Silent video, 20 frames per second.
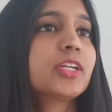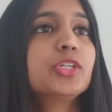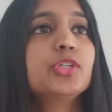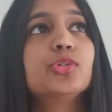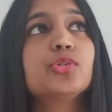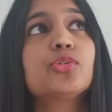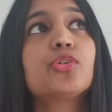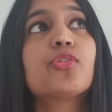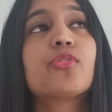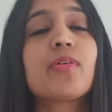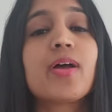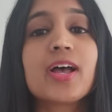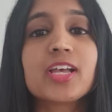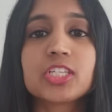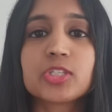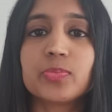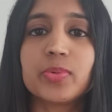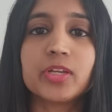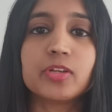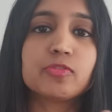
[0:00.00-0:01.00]
Are you
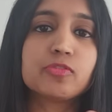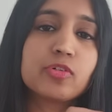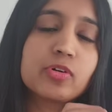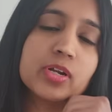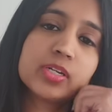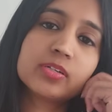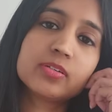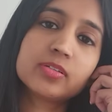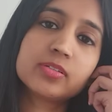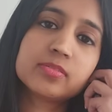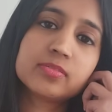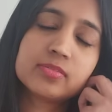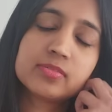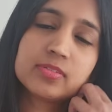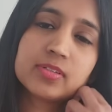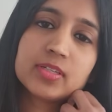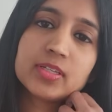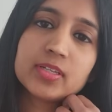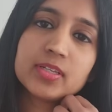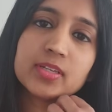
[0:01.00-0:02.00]
grasping for it?
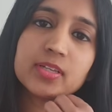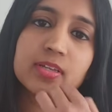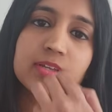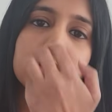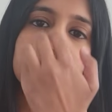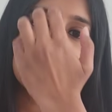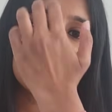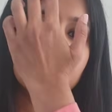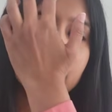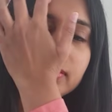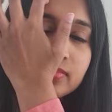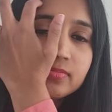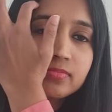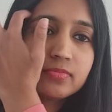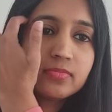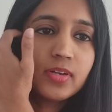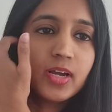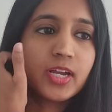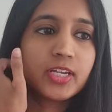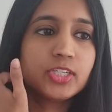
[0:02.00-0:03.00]

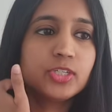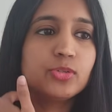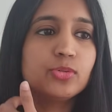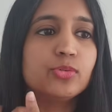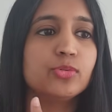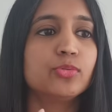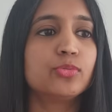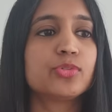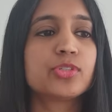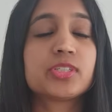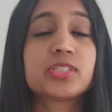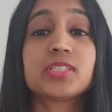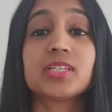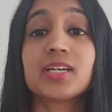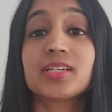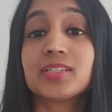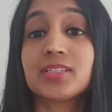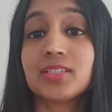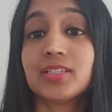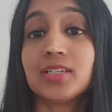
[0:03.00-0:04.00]
Are you
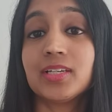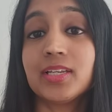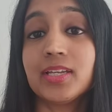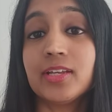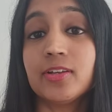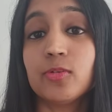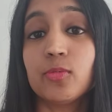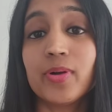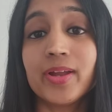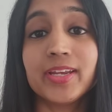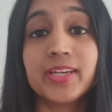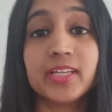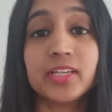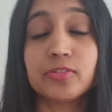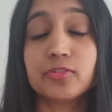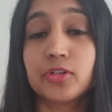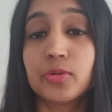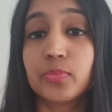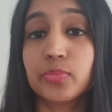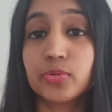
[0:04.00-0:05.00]
subtly
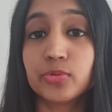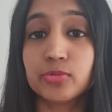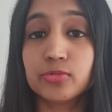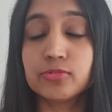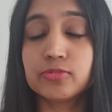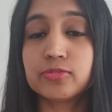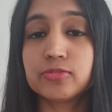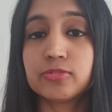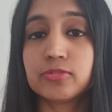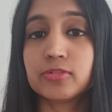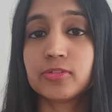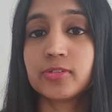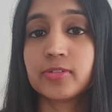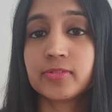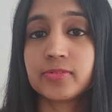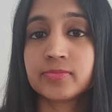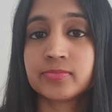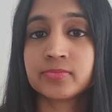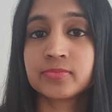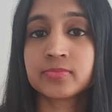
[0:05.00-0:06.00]
waiting for proof?
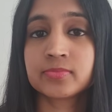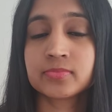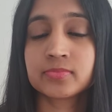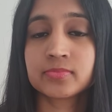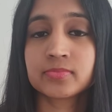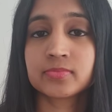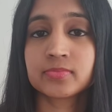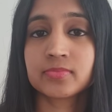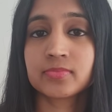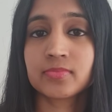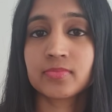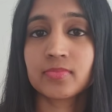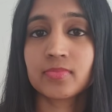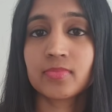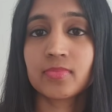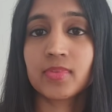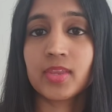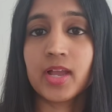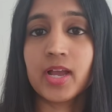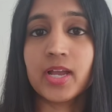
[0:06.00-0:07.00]

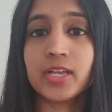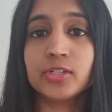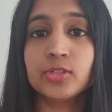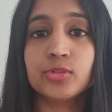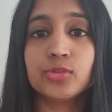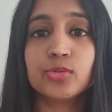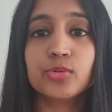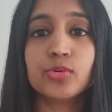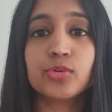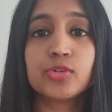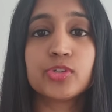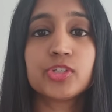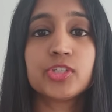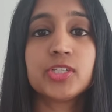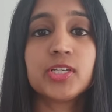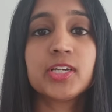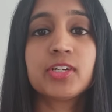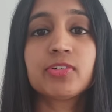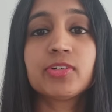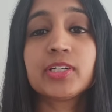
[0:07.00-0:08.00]
Are you
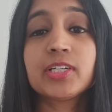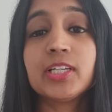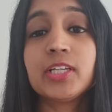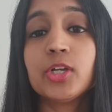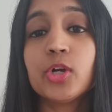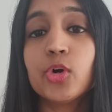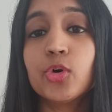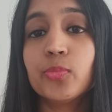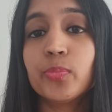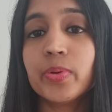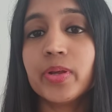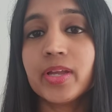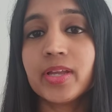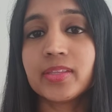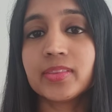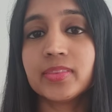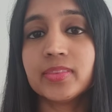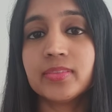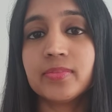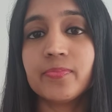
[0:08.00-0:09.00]
secretly
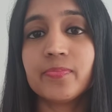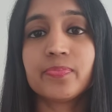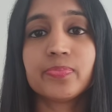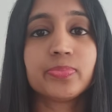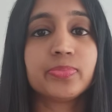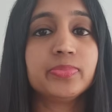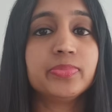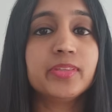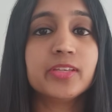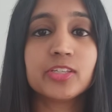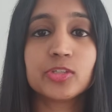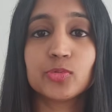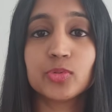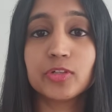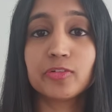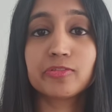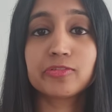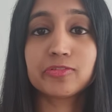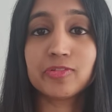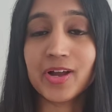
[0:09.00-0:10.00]
hoping this
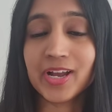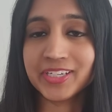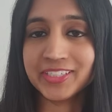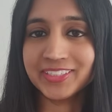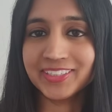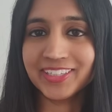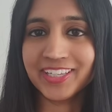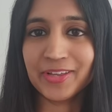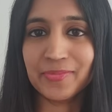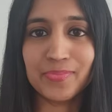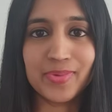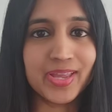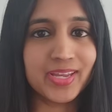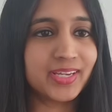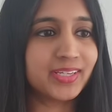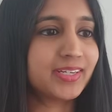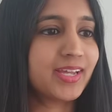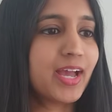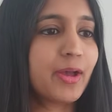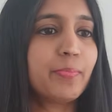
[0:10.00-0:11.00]
will finally
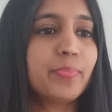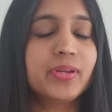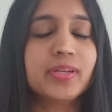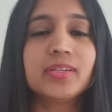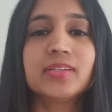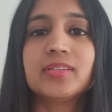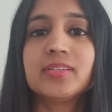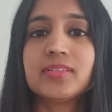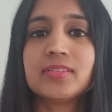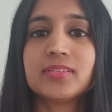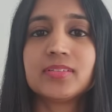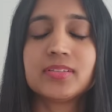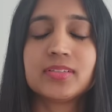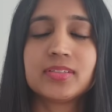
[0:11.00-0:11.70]
make it happen?